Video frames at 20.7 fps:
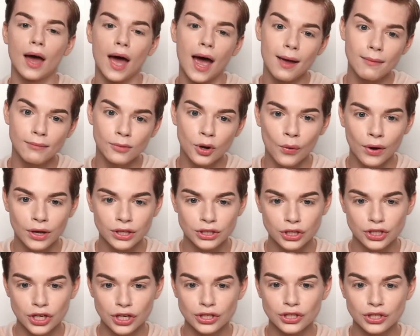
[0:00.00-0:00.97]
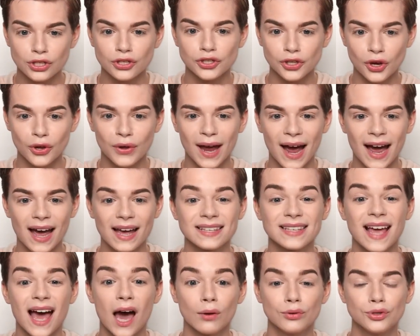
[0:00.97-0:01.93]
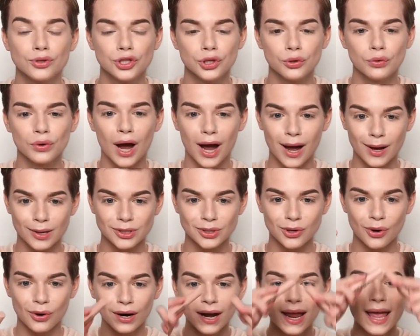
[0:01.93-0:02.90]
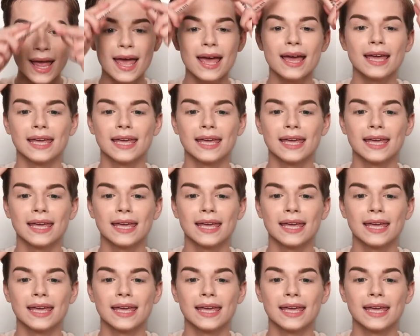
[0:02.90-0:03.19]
I'm going to just show you guys how to contour,